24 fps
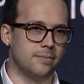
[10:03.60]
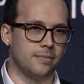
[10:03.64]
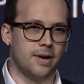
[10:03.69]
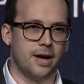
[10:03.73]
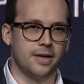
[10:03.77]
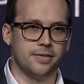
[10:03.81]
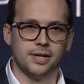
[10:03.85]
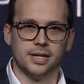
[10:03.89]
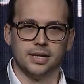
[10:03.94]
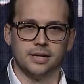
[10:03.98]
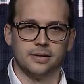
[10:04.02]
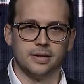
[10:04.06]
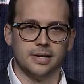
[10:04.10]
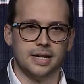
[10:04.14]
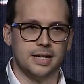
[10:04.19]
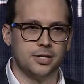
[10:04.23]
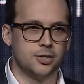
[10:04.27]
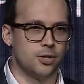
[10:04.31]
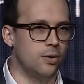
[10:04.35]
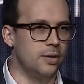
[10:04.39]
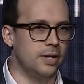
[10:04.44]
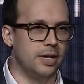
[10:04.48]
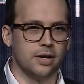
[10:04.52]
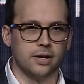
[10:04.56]
I think it's
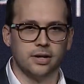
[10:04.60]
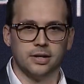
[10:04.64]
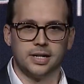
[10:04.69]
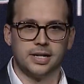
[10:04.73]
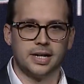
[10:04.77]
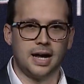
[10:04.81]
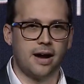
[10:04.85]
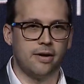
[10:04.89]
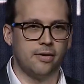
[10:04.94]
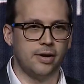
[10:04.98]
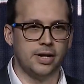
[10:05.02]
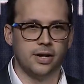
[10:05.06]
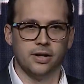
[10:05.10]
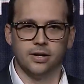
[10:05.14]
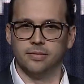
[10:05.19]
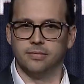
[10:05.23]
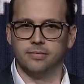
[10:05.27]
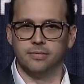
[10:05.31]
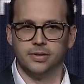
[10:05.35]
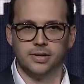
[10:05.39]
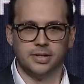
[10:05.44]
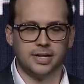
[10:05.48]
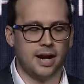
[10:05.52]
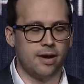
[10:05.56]
only going to carry on
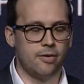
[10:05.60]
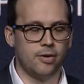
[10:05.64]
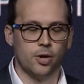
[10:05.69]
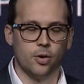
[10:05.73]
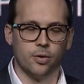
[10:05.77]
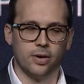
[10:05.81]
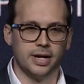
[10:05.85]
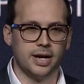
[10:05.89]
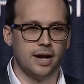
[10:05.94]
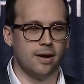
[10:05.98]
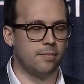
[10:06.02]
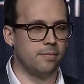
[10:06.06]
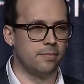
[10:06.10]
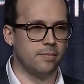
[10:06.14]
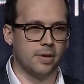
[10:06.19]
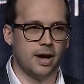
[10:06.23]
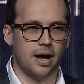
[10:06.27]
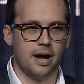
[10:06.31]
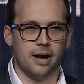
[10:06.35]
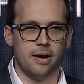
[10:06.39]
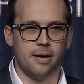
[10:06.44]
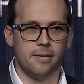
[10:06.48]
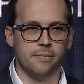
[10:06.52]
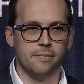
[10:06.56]
and get
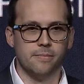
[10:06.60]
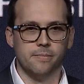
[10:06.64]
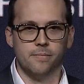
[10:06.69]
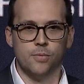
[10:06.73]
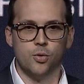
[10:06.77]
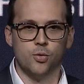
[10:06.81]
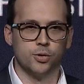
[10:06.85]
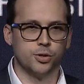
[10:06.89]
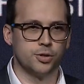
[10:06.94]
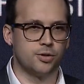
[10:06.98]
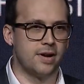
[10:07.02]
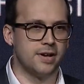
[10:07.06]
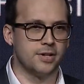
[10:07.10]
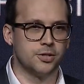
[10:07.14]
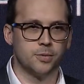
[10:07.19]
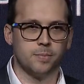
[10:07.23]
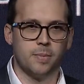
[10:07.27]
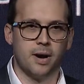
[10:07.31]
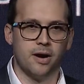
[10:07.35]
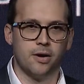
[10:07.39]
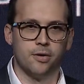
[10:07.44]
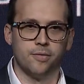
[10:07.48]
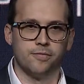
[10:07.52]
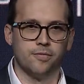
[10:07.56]
more
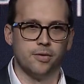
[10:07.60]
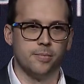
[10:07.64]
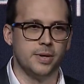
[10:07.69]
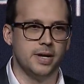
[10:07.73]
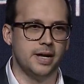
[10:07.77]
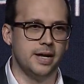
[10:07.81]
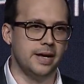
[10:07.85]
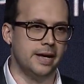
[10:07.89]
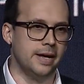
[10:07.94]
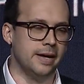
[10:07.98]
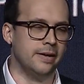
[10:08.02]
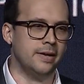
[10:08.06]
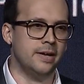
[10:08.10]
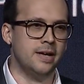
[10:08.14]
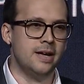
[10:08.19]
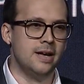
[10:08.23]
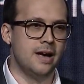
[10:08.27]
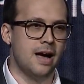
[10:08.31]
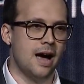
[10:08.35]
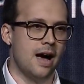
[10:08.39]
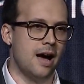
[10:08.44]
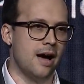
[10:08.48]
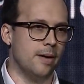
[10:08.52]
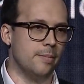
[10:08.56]
transparent from here.
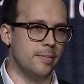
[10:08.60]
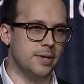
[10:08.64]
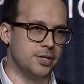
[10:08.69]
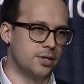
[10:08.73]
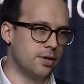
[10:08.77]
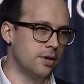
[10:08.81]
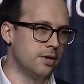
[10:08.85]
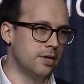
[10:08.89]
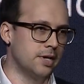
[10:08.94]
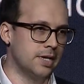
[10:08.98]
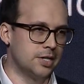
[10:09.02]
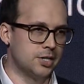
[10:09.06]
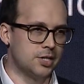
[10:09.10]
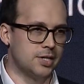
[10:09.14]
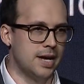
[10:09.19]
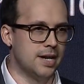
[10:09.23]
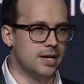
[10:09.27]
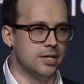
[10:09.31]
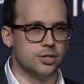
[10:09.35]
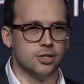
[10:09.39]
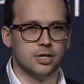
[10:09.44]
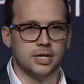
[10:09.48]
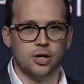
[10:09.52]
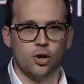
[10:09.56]
It's going to
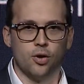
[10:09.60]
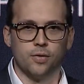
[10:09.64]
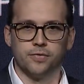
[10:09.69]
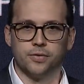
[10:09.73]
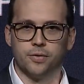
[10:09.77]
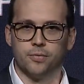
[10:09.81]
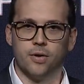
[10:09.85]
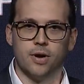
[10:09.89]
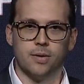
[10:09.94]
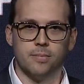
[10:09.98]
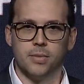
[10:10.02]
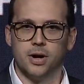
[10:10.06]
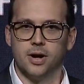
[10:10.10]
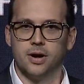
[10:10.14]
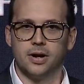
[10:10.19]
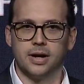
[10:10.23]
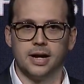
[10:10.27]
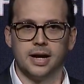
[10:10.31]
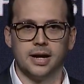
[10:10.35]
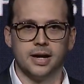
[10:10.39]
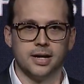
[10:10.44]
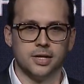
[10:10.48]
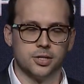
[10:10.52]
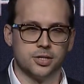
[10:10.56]
extend to the off-the-run
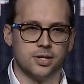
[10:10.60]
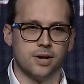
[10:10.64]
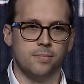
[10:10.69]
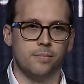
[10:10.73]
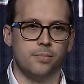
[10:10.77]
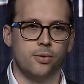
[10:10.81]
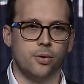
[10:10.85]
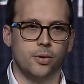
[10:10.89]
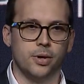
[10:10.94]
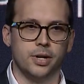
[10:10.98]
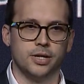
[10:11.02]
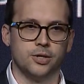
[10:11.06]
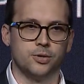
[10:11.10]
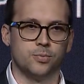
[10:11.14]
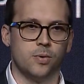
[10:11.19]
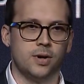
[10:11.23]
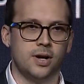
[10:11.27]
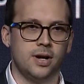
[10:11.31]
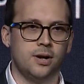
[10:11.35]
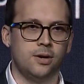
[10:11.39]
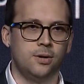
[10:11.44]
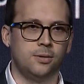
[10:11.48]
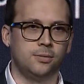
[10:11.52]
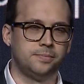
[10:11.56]
market at some point as
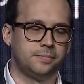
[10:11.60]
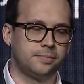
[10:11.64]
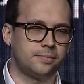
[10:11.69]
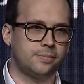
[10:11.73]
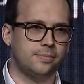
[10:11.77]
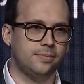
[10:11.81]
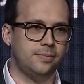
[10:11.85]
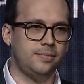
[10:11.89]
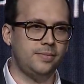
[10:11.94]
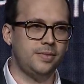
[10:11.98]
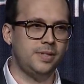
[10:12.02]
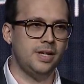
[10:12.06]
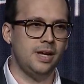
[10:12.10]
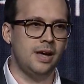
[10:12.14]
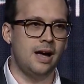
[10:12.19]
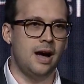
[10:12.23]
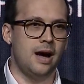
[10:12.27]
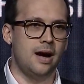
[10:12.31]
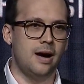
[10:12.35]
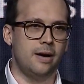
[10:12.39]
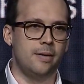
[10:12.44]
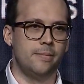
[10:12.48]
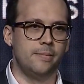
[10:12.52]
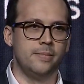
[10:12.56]
well,
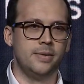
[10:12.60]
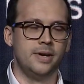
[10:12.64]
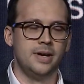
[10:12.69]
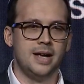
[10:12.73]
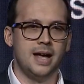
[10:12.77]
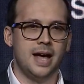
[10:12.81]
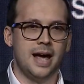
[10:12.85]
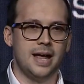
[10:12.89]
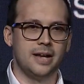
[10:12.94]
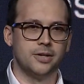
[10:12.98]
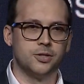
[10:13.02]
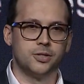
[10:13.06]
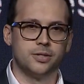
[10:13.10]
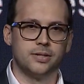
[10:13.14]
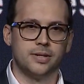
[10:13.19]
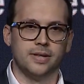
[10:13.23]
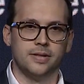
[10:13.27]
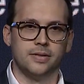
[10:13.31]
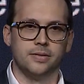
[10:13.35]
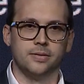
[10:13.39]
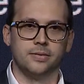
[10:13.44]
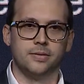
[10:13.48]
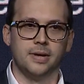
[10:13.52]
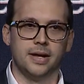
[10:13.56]
and
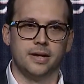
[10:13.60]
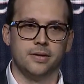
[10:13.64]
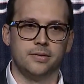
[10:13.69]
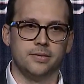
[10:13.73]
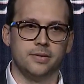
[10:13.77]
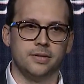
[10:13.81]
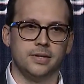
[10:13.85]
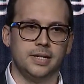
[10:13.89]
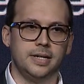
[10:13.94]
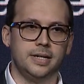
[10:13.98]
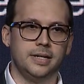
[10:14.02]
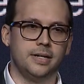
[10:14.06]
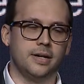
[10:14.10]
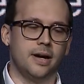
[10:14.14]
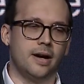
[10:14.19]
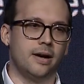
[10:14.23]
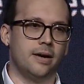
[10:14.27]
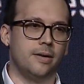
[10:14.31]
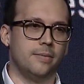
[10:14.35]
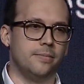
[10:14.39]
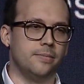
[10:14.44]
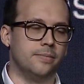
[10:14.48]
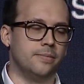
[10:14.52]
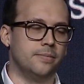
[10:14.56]

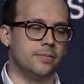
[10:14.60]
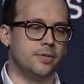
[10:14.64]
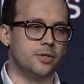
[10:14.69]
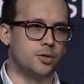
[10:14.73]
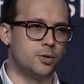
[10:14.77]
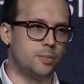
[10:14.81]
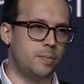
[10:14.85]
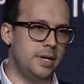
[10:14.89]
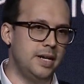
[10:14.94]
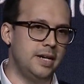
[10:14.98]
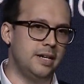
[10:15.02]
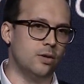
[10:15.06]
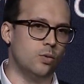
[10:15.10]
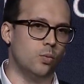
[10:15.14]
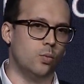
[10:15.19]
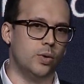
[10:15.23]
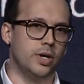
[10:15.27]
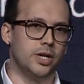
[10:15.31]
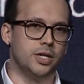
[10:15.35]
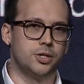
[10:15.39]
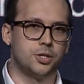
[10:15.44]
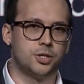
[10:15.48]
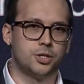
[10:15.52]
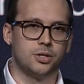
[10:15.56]
the speed at
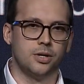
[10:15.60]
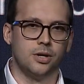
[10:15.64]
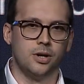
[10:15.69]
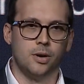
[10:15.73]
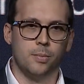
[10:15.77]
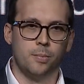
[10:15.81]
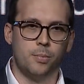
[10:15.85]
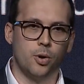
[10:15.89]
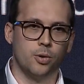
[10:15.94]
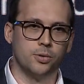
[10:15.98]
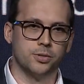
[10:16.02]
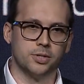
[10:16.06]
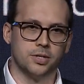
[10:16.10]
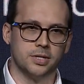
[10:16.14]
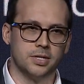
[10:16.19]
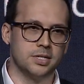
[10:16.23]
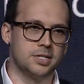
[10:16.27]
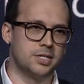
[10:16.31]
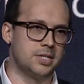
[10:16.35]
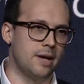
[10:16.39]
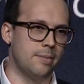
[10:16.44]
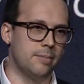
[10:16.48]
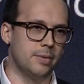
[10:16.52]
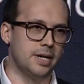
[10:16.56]
which bonds are
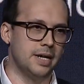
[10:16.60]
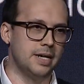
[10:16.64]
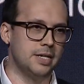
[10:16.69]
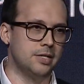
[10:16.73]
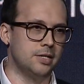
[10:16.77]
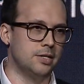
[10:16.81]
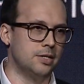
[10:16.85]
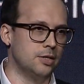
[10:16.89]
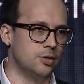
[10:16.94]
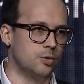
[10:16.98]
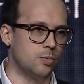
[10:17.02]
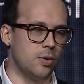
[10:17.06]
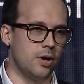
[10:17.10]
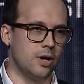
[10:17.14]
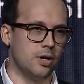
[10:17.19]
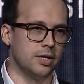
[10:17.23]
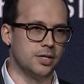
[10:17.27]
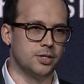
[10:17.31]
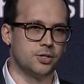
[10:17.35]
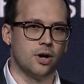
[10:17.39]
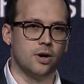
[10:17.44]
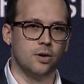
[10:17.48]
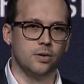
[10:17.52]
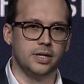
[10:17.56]
disseminated as well
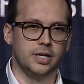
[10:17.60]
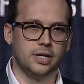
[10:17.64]
is only